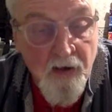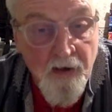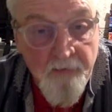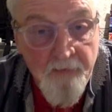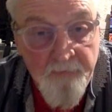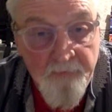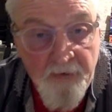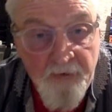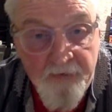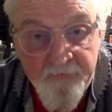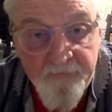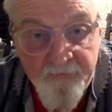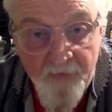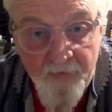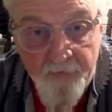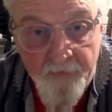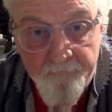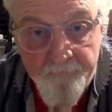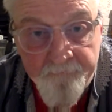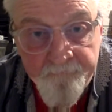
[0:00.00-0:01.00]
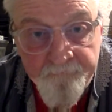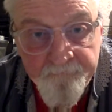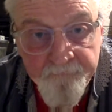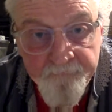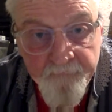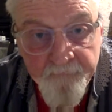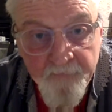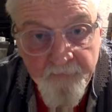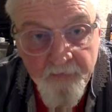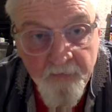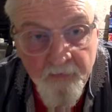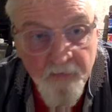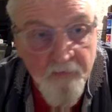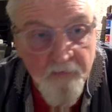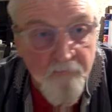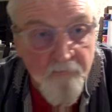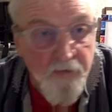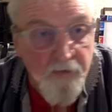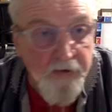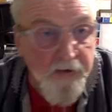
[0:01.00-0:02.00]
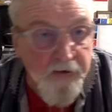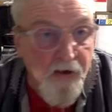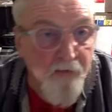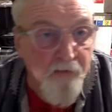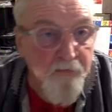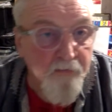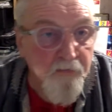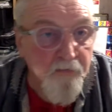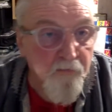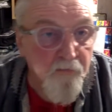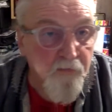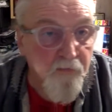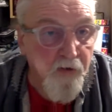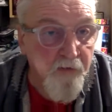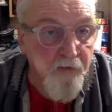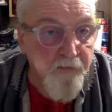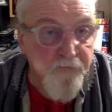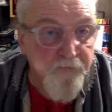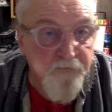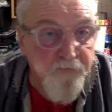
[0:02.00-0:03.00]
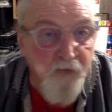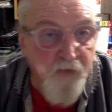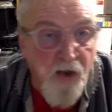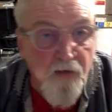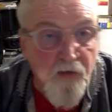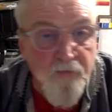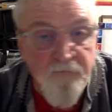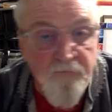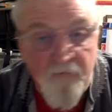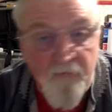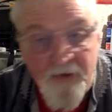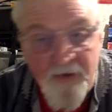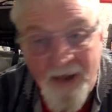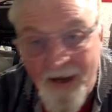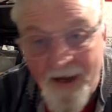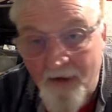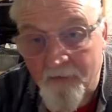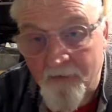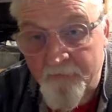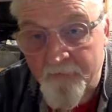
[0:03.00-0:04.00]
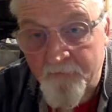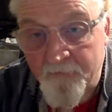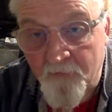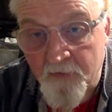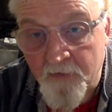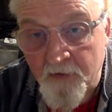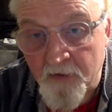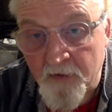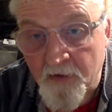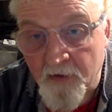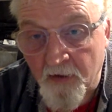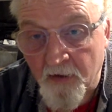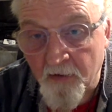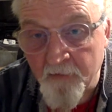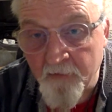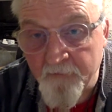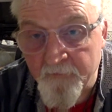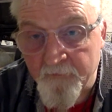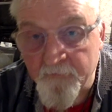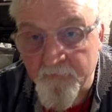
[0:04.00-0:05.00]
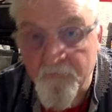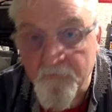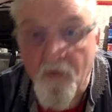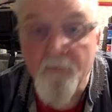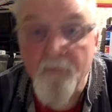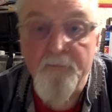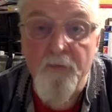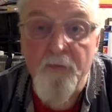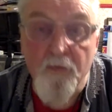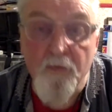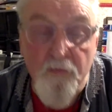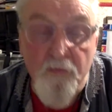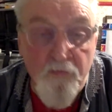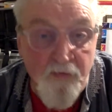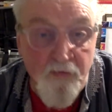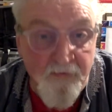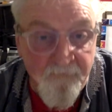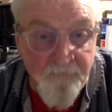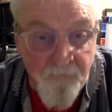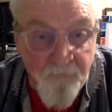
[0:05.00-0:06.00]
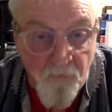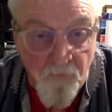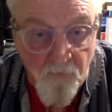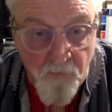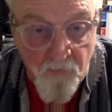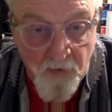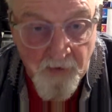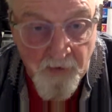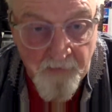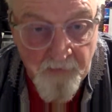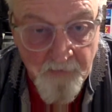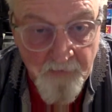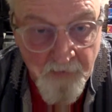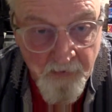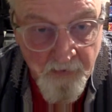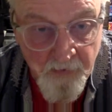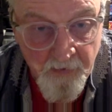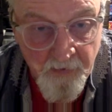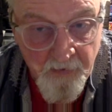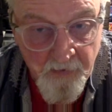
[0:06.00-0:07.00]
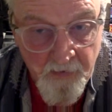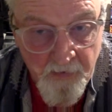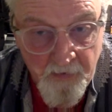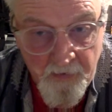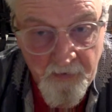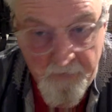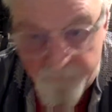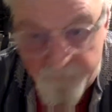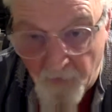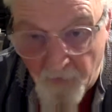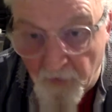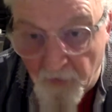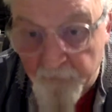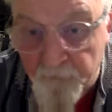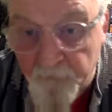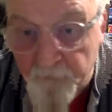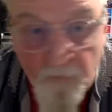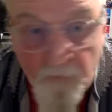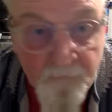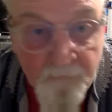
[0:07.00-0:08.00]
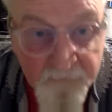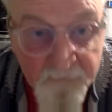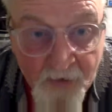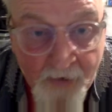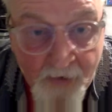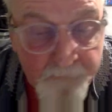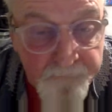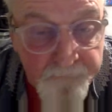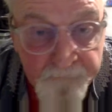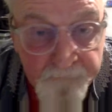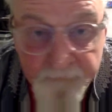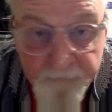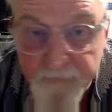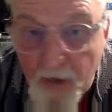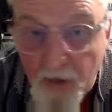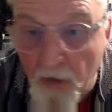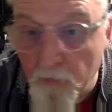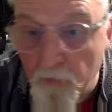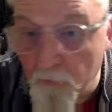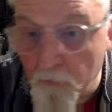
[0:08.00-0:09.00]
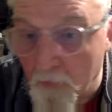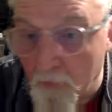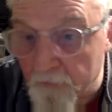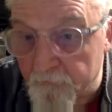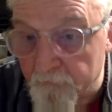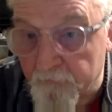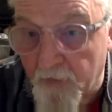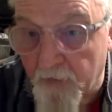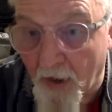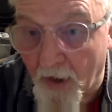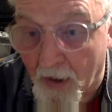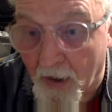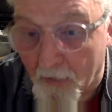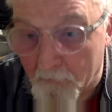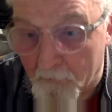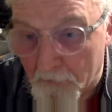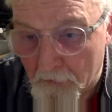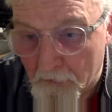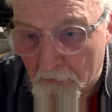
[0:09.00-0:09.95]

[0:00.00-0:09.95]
But we're going all over. It's over an hour, so I can close this. So I'll put a quick thought up. First one I've done, no one's come.